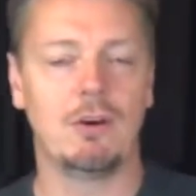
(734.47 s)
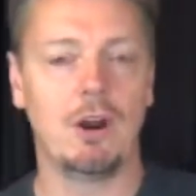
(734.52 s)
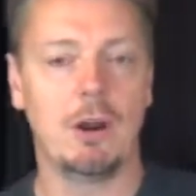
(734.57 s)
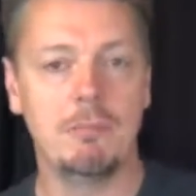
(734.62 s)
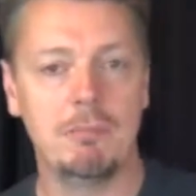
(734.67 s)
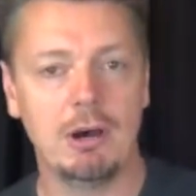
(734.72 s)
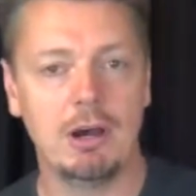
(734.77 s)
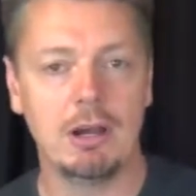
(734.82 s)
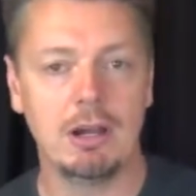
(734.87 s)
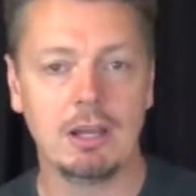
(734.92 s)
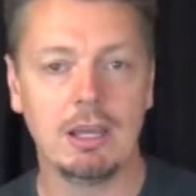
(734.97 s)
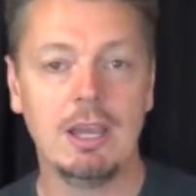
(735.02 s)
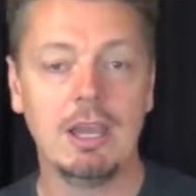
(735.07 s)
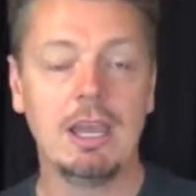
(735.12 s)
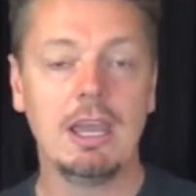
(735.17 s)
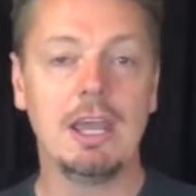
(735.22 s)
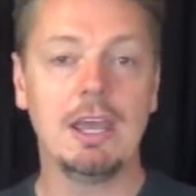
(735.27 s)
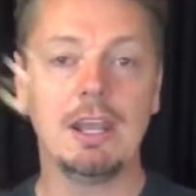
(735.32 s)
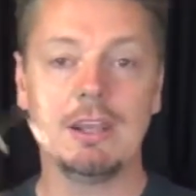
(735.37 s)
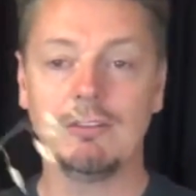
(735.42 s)
or a bug,
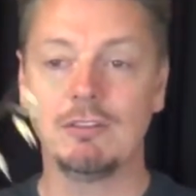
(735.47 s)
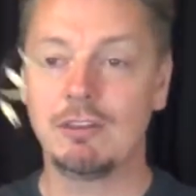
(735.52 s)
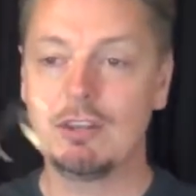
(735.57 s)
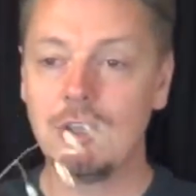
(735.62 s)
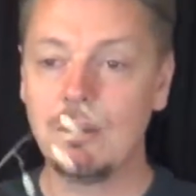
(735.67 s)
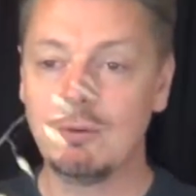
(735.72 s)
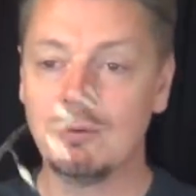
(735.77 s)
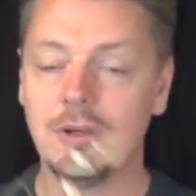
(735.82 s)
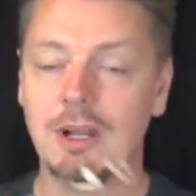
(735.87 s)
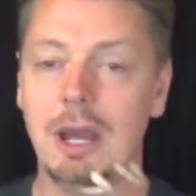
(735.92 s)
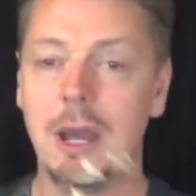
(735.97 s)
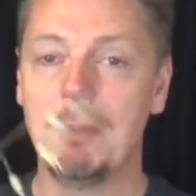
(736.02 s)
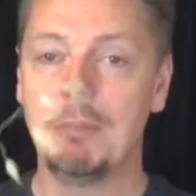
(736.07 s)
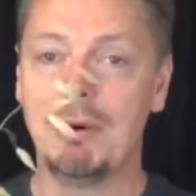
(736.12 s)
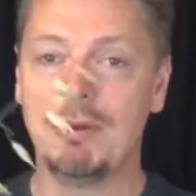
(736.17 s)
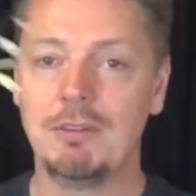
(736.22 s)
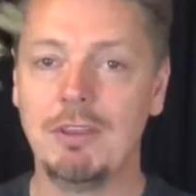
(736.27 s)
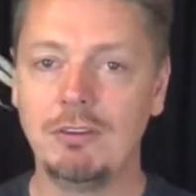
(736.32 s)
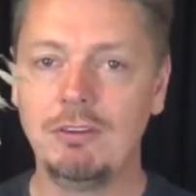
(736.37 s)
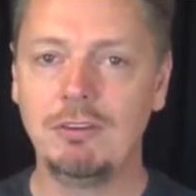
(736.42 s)
and it's cute.
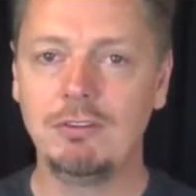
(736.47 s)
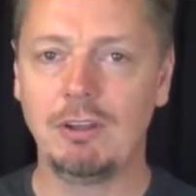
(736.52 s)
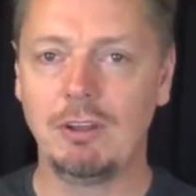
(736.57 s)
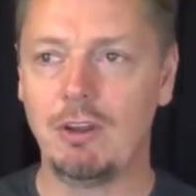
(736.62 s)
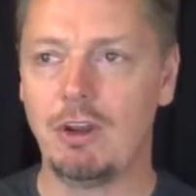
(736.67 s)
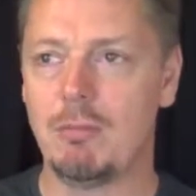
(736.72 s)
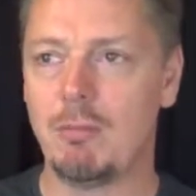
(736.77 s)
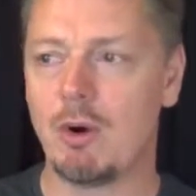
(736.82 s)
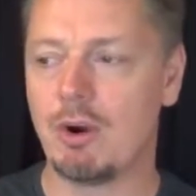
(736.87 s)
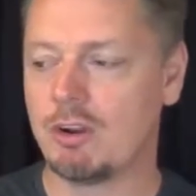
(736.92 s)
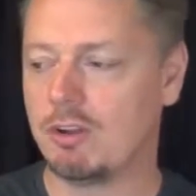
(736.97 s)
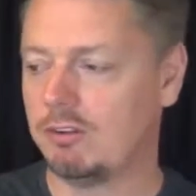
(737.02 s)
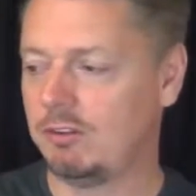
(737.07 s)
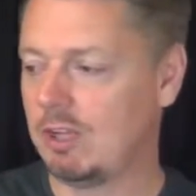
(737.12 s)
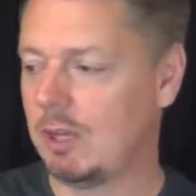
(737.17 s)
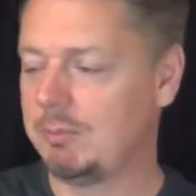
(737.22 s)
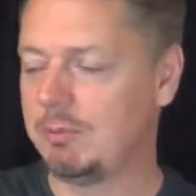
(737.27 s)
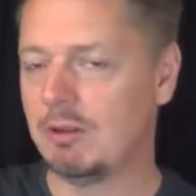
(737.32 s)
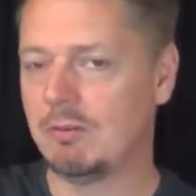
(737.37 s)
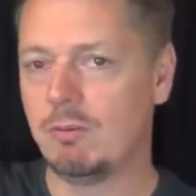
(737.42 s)
But this is a little more
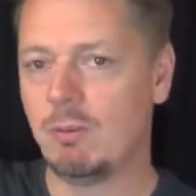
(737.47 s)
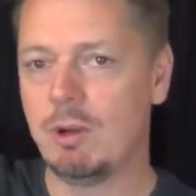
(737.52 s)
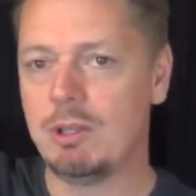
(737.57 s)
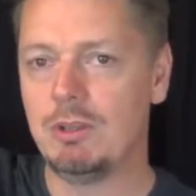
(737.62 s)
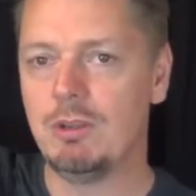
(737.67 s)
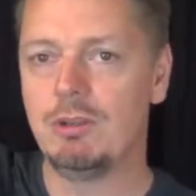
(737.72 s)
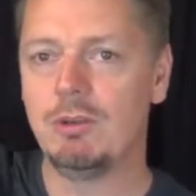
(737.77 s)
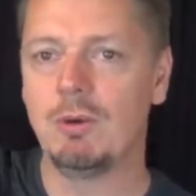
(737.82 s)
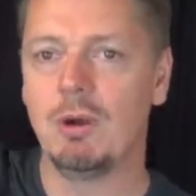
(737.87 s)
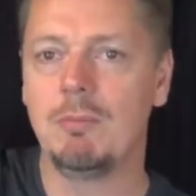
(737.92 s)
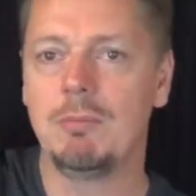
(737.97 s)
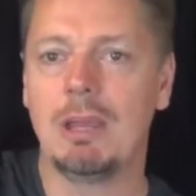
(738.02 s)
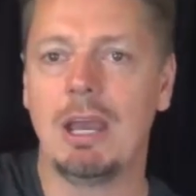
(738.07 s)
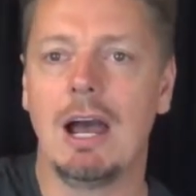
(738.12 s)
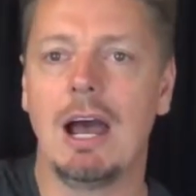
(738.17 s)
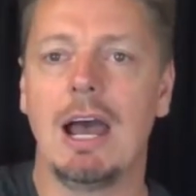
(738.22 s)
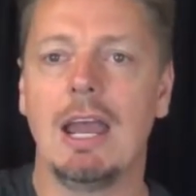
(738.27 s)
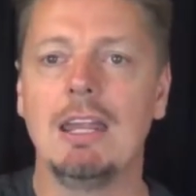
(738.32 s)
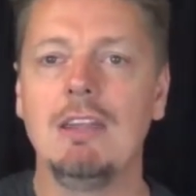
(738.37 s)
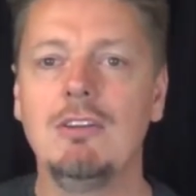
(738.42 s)
deceptive when you do it
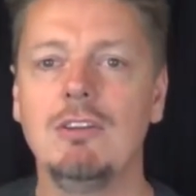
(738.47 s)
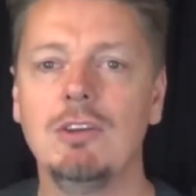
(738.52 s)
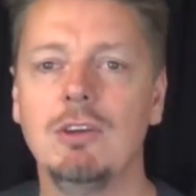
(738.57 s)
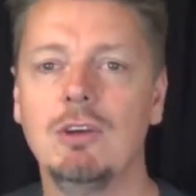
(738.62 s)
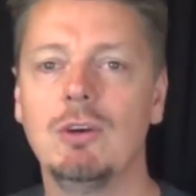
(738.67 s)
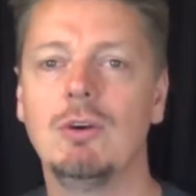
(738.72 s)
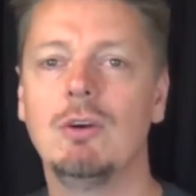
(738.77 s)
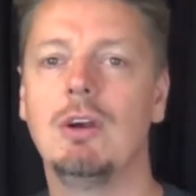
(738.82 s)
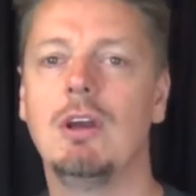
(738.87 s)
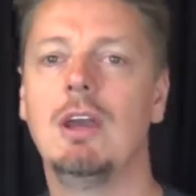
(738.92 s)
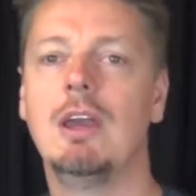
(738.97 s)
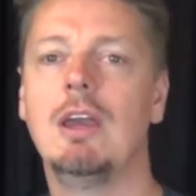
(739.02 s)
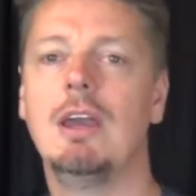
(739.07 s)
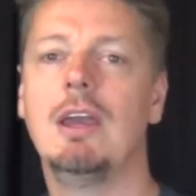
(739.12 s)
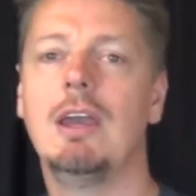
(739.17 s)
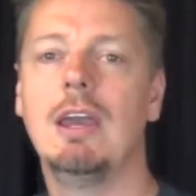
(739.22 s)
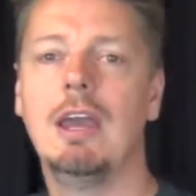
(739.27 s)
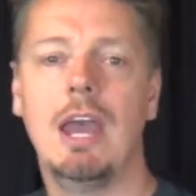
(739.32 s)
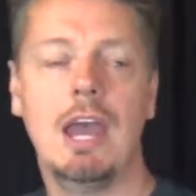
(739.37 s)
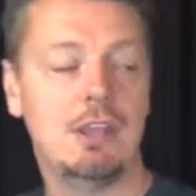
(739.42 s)
behind you
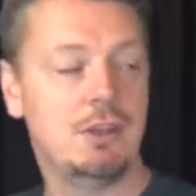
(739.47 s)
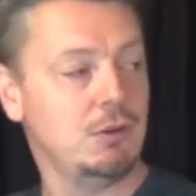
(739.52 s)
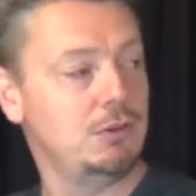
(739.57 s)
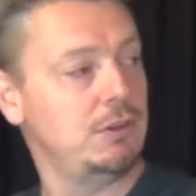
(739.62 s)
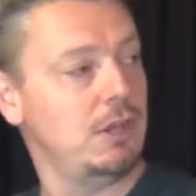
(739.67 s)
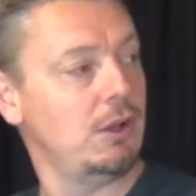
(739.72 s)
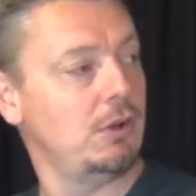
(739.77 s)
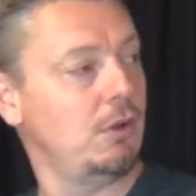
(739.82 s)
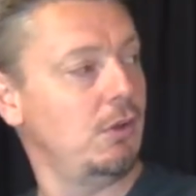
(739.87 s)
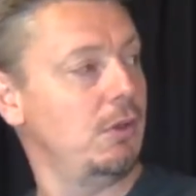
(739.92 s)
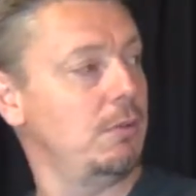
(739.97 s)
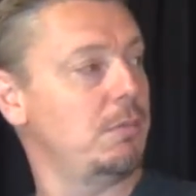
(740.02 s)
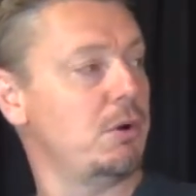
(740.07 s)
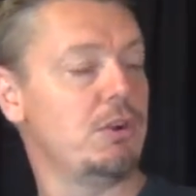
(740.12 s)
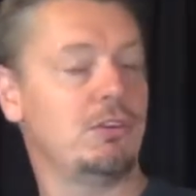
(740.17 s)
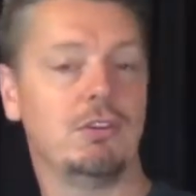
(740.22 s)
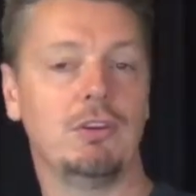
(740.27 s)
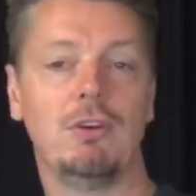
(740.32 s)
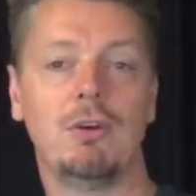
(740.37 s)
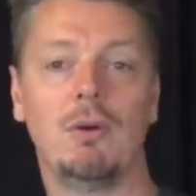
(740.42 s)
and you tickle the
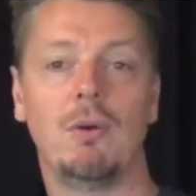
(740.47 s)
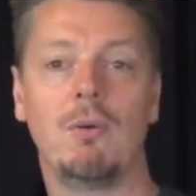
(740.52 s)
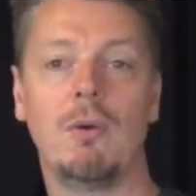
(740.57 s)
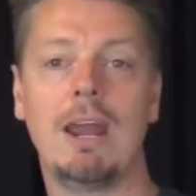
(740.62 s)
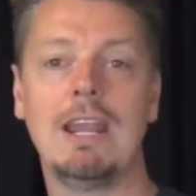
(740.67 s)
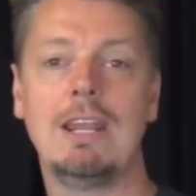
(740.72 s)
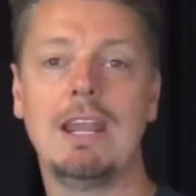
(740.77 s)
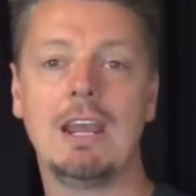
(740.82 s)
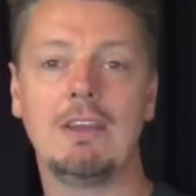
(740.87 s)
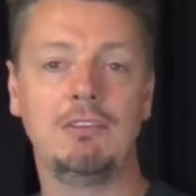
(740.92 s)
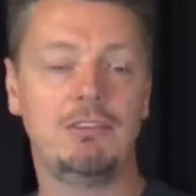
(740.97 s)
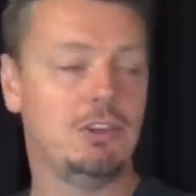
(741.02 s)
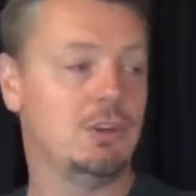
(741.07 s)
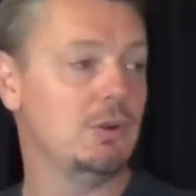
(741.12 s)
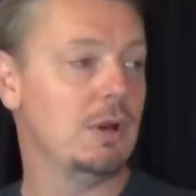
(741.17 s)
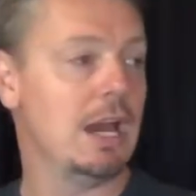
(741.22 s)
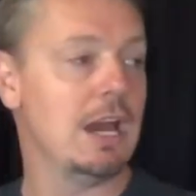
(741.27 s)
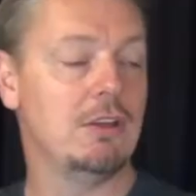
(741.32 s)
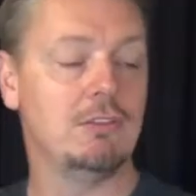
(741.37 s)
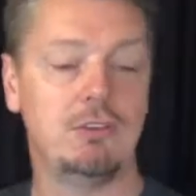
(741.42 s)
person right next to
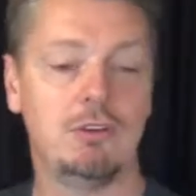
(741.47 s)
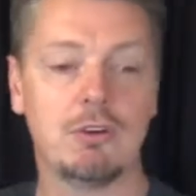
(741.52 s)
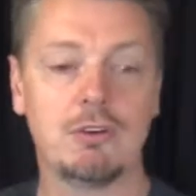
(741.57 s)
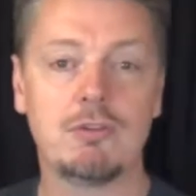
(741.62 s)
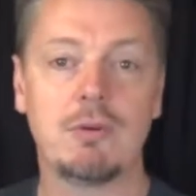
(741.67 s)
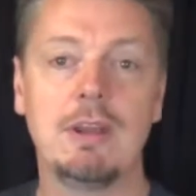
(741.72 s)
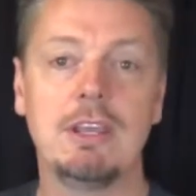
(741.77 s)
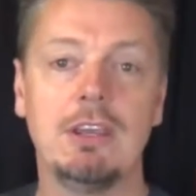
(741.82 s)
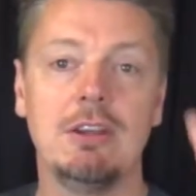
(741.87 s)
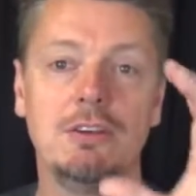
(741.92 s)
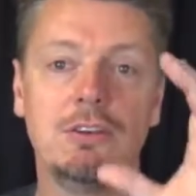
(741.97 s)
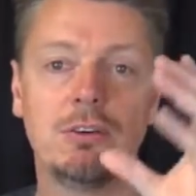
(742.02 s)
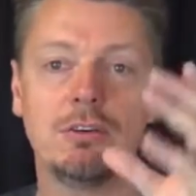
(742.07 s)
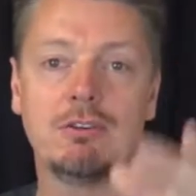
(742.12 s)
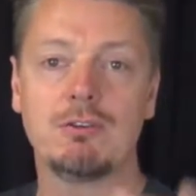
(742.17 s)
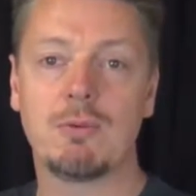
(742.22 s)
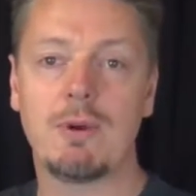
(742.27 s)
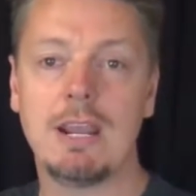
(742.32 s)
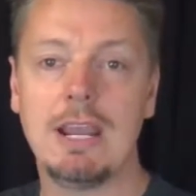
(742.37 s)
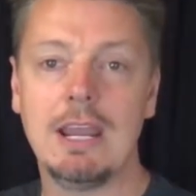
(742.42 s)
you as you're drinking
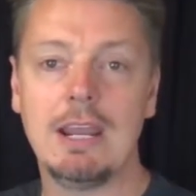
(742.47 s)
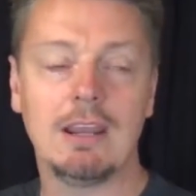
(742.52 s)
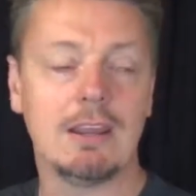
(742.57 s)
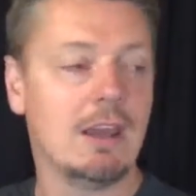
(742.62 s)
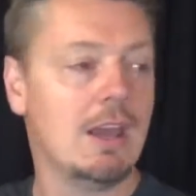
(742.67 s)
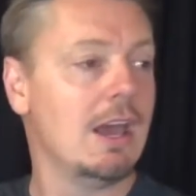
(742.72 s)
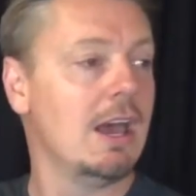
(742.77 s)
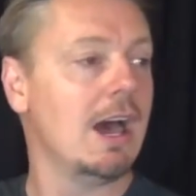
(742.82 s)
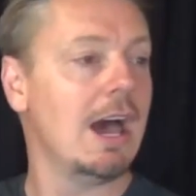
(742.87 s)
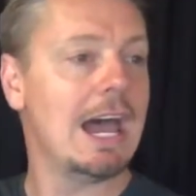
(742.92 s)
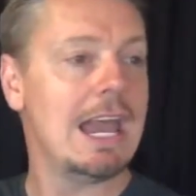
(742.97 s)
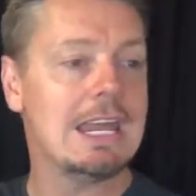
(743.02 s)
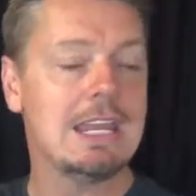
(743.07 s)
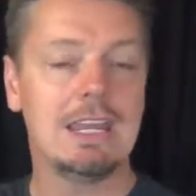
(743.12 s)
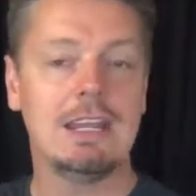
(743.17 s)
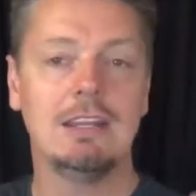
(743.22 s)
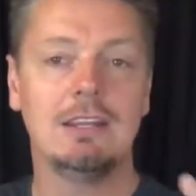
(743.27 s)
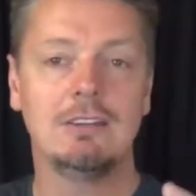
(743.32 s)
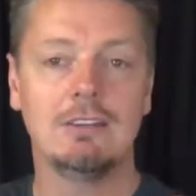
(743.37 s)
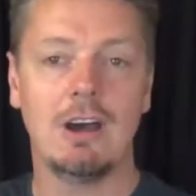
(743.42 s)
your drink,
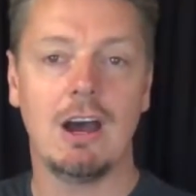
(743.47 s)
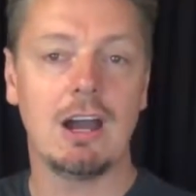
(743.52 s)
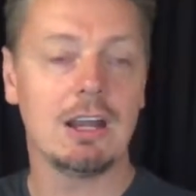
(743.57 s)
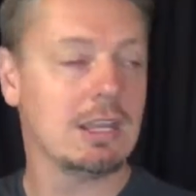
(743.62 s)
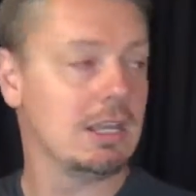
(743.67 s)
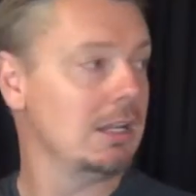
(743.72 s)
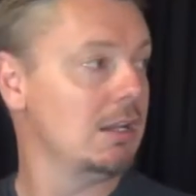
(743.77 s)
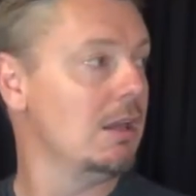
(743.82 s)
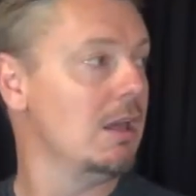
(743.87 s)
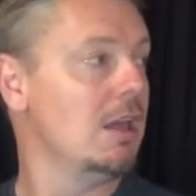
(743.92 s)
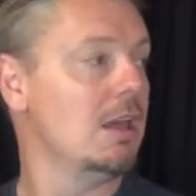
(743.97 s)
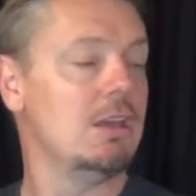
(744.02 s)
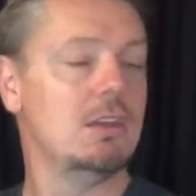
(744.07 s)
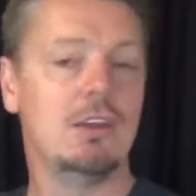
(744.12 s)
hiking and talking.